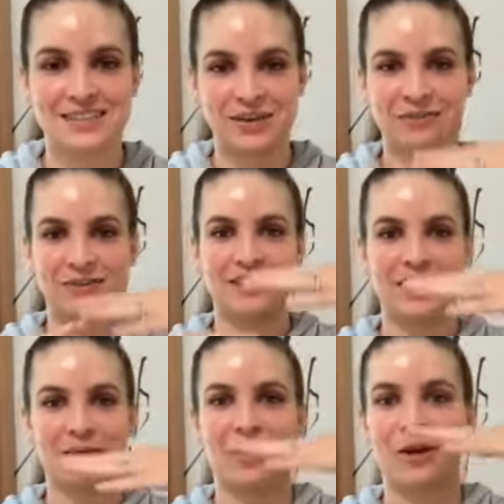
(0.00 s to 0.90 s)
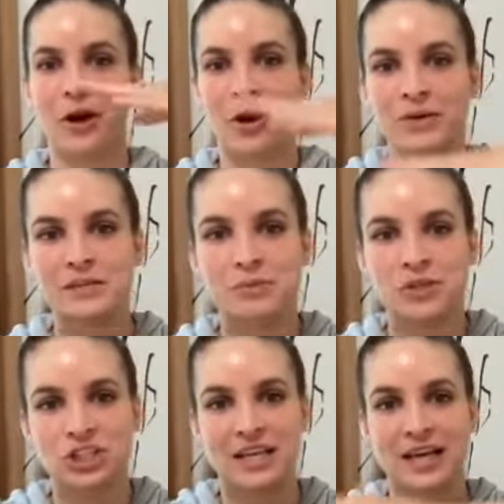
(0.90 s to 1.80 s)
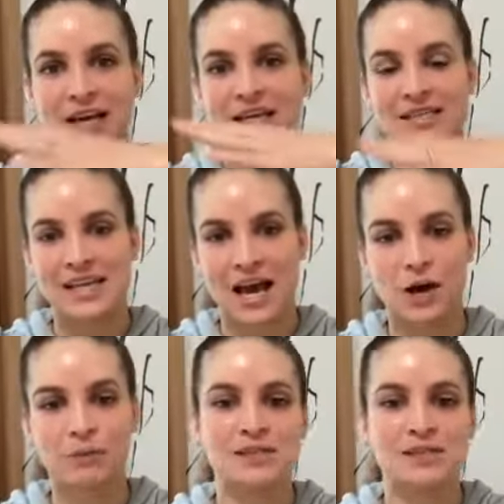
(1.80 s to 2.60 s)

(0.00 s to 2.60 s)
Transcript: So if you think about it, you're always pushing down,